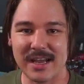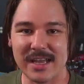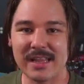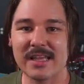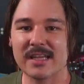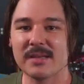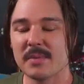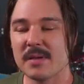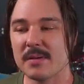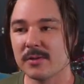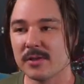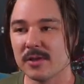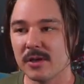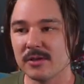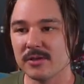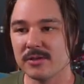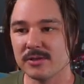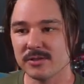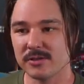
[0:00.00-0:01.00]
Like, people don't
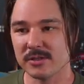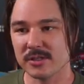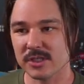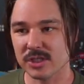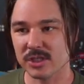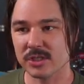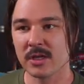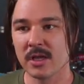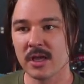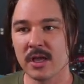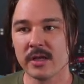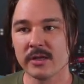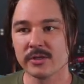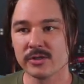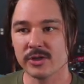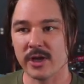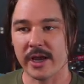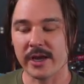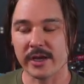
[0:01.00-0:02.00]
usually just
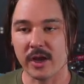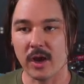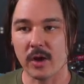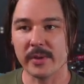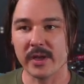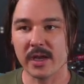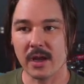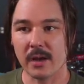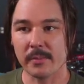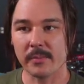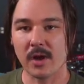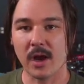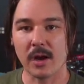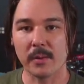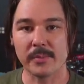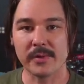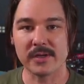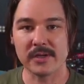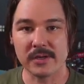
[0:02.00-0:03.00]
try to go become
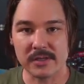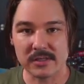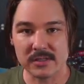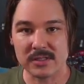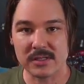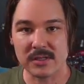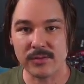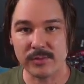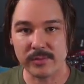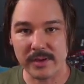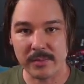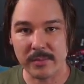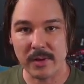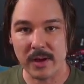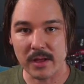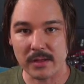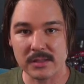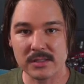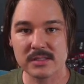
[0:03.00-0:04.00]
carpenters in 3
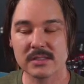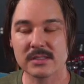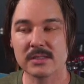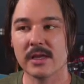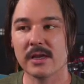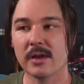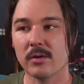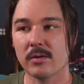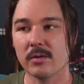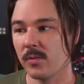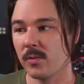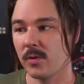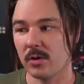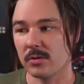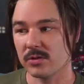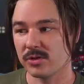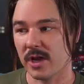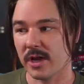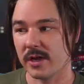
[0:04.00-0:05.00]
months. They don't go
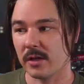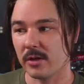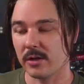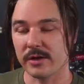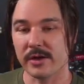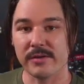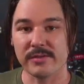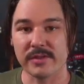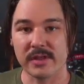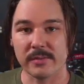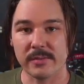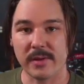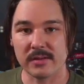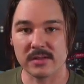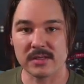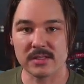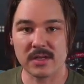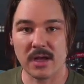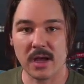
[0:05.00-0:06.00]
try to learn everything about the
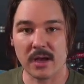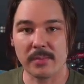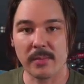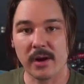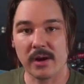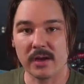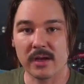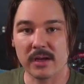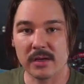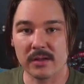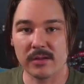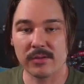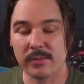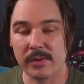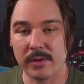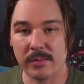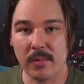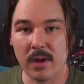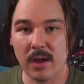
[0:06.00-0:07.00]
stock market in 3
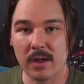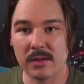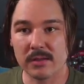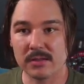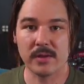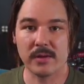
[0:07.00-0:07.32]
months.